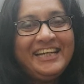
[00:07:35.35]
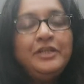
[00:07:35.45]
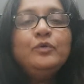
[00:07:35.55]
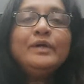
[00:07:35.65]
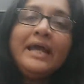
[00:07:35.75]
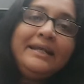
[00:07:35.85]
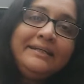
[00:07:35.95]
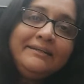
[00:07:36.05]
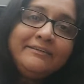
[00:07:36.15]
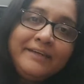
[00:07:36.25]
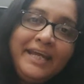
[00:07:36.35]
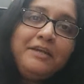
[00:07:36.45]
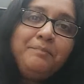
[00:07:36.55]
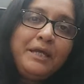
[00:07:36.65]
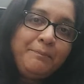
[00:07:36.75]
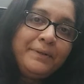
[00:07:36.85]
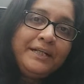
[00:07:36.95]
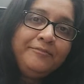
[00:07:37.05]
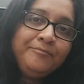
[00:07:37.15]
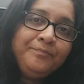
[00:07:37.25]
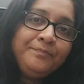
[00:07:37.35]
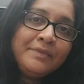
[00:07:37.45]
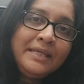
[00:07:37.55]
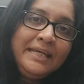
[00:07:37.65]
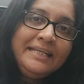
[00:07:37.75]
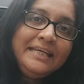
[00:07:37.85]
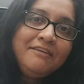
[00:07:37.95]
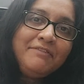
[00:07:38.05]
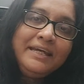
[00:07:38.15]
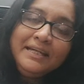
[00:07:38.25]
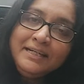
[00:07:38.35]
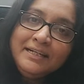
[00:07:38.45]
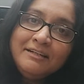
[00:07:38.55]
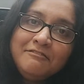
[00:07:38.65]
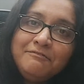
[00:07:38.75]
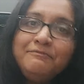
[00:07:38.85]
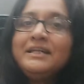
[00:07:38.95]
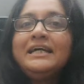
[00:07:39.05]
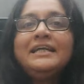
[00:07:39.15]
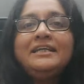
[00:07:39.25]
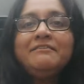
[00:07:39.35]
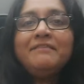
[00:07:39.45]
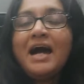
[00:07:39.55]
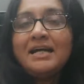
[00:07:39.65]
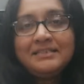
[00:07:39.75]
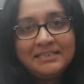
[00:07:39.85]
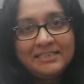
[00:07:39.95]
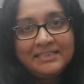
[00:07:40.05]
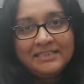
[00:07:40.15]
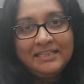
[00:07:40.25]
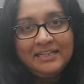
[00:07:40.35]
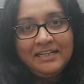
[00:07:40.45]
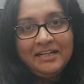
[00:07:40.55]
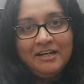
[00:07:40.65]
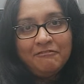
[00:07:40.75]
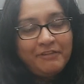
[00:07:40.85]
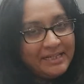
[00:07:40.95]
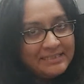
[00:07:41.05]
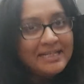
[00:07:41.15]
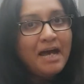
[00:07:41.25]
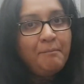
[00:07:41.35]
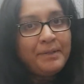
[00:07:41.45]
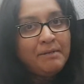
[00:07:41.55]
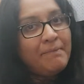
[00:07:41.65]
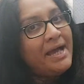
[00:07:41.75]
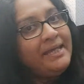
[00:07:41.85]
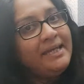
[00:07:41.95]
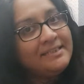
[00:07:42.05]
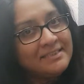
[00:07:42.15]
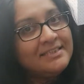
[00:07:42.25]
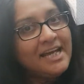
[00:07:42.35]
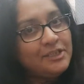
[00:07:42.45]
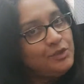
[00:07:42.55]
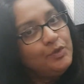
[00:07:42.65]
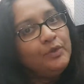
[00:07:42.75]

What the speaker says: You can train people in giving figurative answers. For example, my exercise to